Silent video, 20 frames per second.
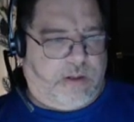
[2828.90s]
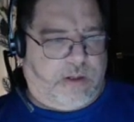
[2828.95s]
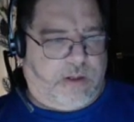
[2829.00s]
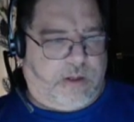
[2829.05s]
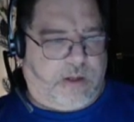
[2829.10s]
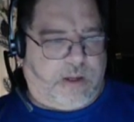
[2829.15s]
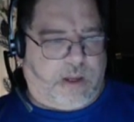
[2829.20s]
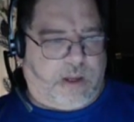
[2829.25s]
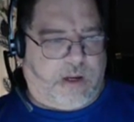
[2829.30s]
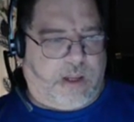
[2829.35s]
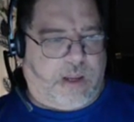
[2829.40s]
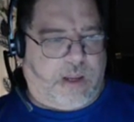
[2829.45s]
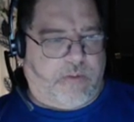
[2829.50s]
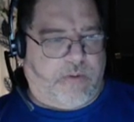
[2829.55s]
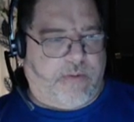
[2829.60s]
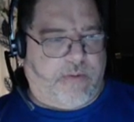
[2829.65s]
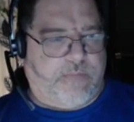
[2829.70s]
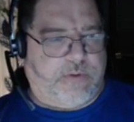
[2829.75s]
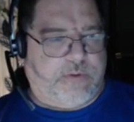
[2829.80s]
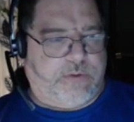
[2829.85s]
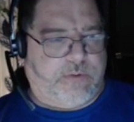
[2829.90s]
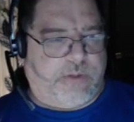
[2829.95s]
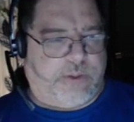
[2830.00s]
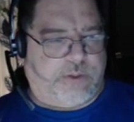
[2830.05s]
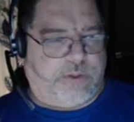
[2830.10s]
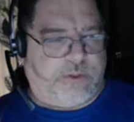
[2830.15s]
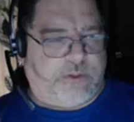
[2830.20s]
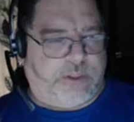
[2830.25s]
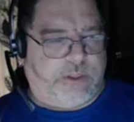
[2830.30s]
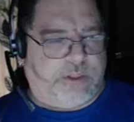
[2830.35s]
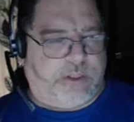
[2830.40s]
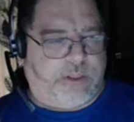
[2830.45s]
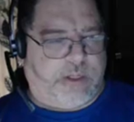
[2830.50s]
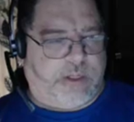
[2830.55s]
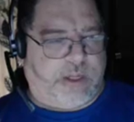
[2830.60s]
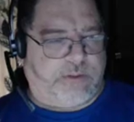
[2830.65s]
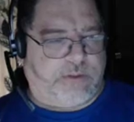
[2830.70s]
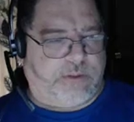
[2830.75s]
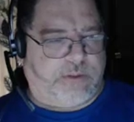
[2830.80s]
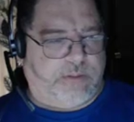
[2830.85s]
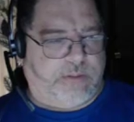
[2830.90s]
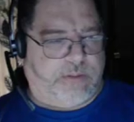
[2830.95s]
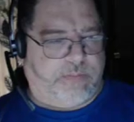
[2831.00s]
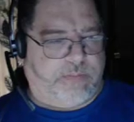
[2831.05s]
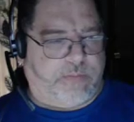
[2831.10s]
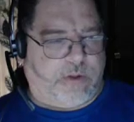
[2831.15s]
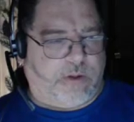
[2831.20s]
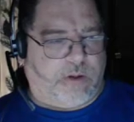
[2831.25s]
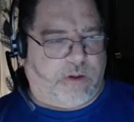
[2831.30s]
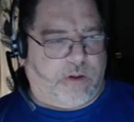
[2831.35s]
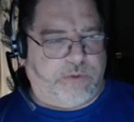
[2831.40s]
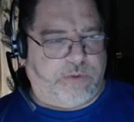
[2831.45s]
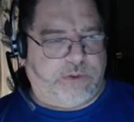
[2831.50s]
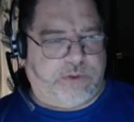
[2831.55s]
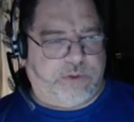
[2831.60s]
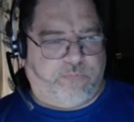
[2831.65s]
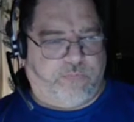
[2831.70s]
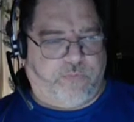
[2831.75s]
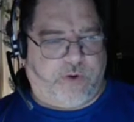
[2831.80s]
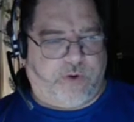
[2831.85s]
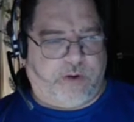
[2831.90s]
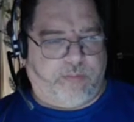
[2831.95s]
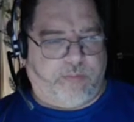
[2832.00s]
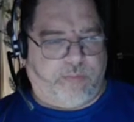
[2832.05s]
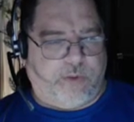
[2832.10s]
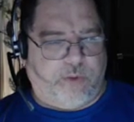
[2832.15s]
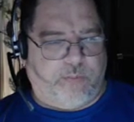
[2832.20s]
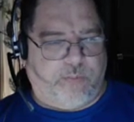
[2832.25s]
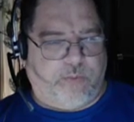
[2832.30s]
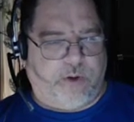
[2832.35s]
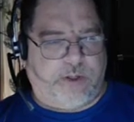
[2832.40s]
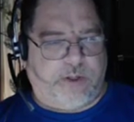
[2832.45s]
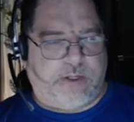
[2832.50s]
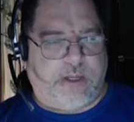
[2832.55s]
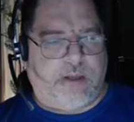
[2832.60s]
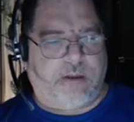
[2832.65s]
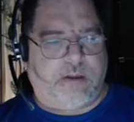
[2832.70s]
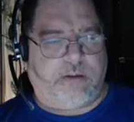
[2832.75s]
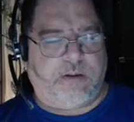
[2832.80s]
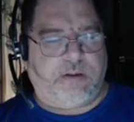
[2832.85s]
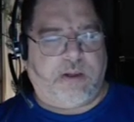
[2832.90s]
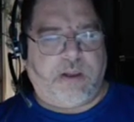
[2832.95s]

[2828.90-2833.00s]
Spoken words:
God, I hate whenever you do that shit, it actually closes your friggin' blueprint down